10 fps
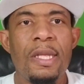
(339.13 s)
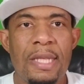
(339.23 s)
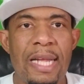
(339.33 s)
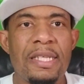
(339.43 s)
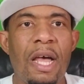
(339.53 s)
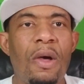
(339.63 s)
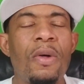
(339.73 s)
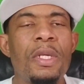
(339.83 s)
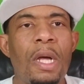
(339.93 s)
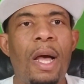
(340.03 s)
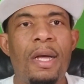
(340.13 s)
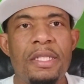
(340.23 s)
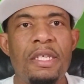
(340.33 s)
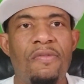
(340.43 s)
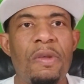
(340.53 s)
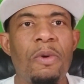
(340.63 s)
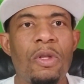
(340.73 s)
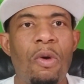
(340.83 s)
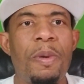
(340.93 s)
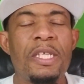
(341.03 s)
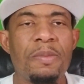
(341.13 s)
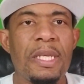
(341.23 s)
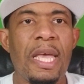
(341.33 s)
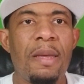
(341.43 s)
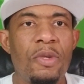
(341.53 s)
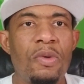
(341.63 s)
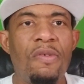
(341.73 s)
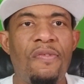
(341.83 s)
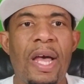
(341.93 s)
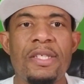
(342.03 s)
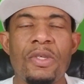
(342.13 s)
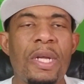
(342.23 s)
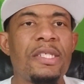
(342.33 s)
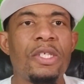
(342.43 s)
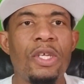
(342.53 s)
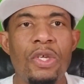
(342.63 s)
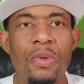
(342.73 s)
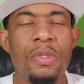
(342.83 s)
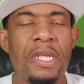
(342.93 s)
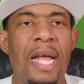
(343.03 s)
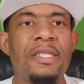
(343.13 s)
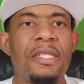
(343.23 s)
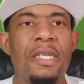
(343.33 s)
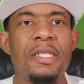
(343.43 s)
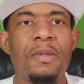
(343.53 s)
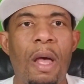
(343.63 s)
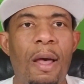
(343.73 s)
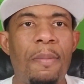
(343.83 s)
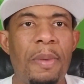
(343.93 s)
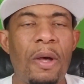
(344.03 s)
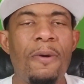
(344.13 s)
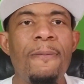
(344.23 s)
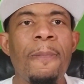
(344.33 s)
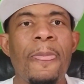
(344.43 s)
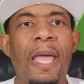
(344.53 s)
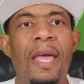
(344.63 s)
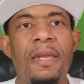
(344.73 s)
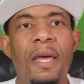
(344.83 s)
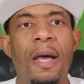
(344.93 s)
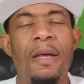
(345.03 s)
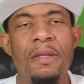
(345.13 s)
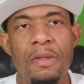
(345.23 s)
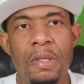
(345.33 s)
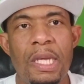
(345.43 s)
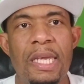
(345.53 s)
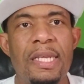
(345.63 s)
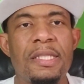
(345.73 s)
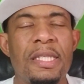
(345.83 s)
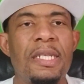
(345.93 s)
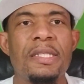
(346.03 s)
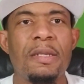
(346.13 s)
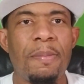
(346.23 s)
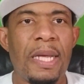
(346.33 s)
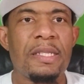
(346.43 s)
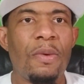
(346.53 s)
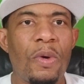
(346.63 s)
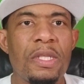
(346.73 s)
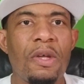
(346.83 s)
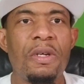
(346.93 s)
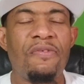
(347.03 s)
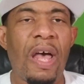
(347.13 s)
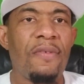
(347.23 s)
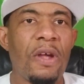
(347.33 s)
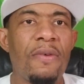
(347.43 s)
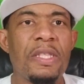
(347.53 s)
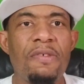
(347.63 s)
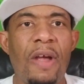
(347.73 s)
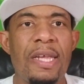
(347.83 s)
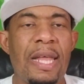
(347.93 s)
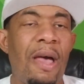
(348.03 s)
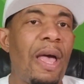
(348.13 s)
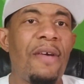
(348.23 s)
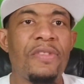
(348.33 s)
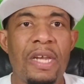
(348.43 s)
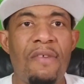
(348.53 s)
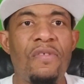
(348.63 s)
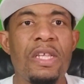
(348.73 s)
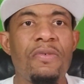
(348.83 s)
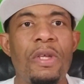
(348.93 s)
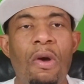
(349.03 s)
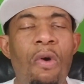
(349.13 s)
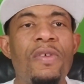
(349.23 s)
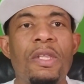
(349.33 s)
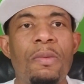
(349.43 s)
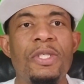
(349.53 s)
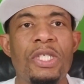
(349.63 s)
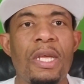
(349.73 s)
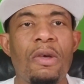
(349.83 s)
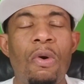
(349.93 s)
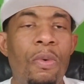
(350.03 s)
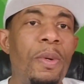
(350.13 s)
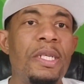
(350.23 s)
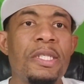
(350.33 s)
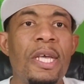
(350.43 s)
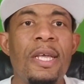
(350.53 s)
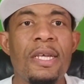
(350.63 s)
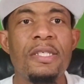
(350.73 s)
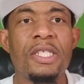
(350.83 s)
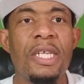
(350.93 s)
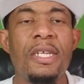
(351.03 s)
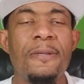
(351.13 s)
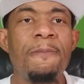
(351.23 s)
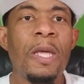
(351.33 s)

That's how Teofimo Lopez became unified. So that's a huge notch in his belt. And he is seen as the best at 135 currently right now after that victory over Lomachenko, who was considered